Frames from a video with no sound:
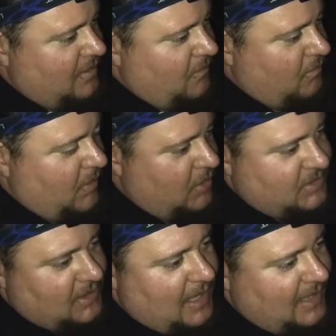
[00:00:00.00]

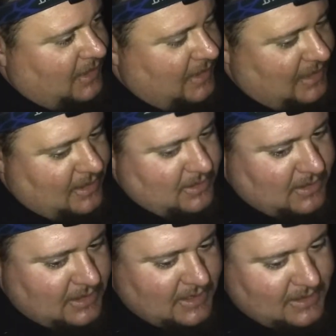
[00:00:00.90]
most likely
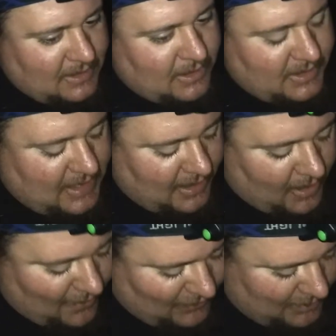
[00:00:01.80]
this isn't going to take
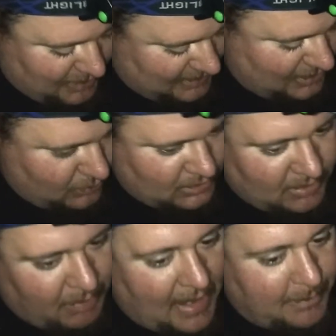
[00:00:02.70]
off and be
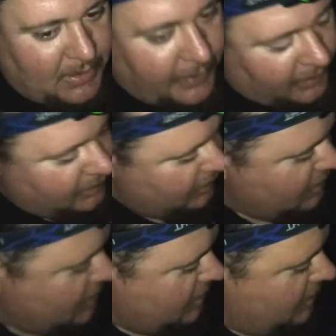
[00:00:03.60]
hugely popular.
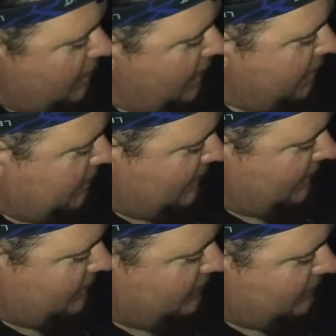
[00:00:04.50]
I
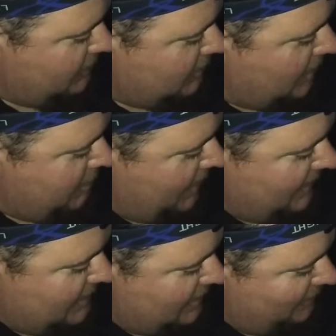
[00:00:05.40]
mean, I
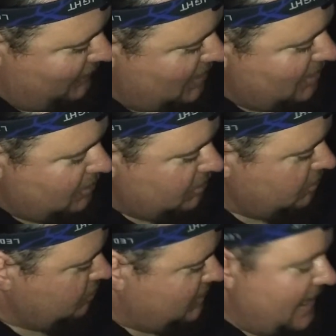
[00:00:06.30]
might get a
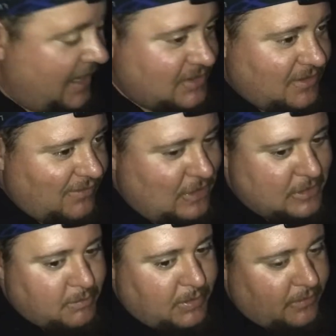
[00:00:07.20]
few thousand
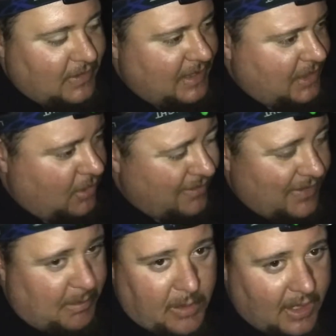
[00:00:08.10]
views per video if
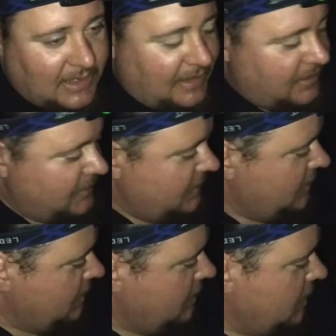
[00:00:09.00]
I'm lucky.
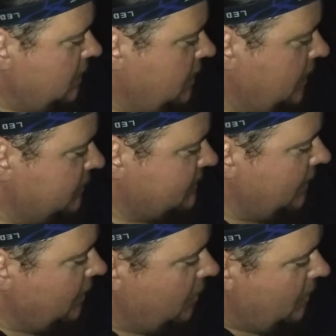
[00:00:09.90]

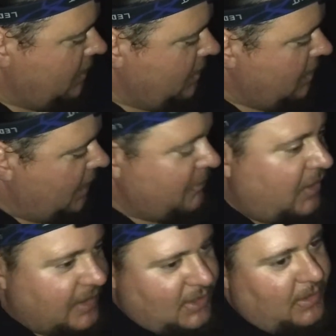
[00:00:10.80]
So I'm
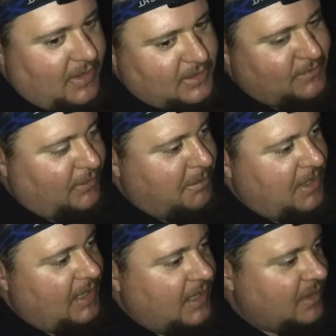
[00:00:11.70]
really doing this for
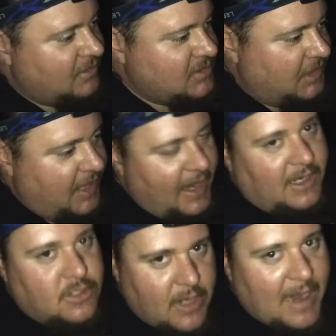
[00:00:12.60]
me so that I
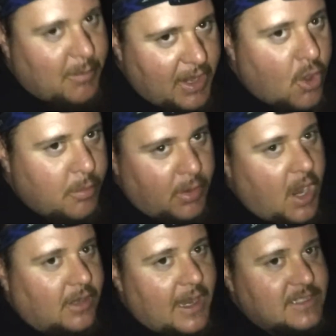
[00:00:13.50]
can track my own
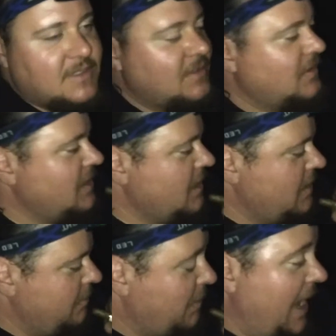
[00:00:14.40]
progress.
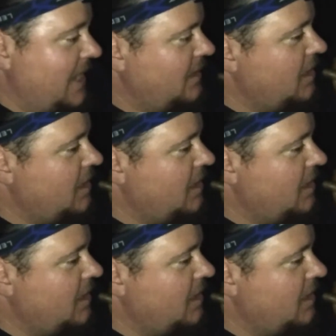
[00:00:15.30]
But